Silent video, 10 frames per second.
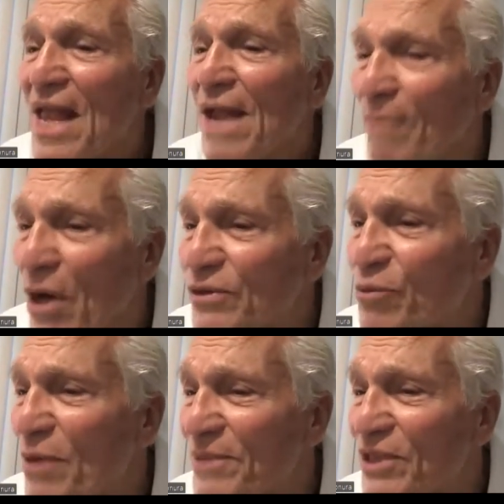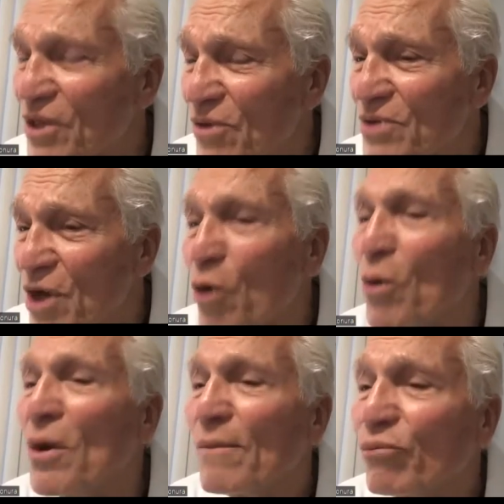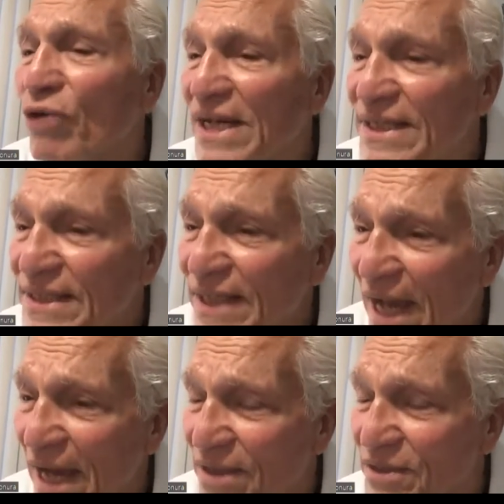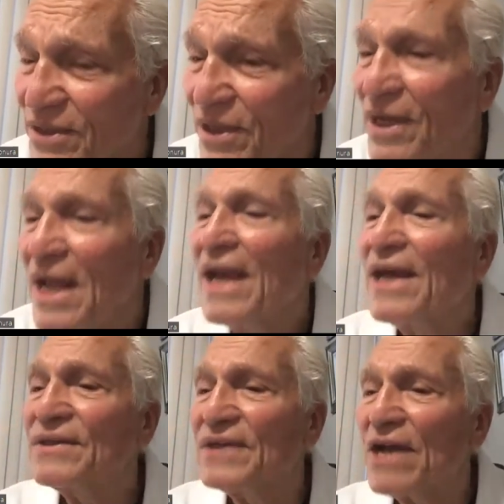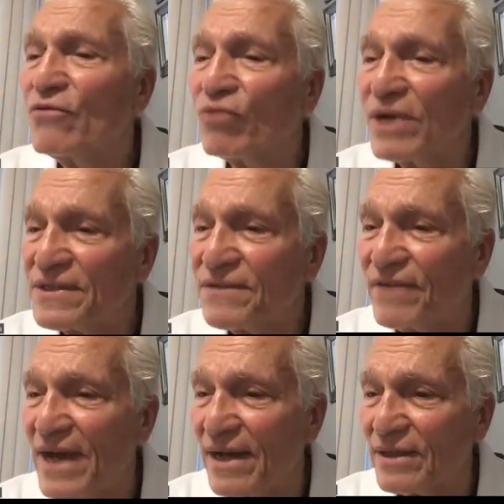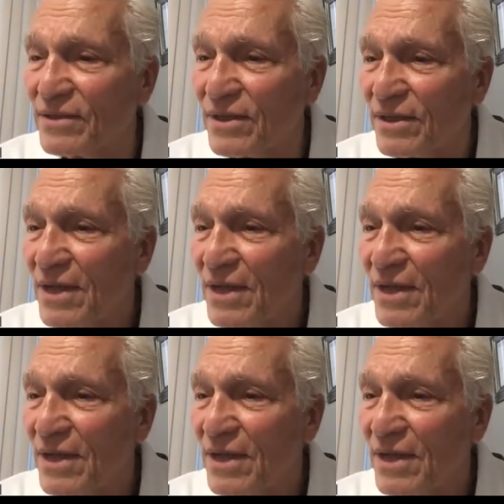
Most women don't know breast cancer is a risk factor.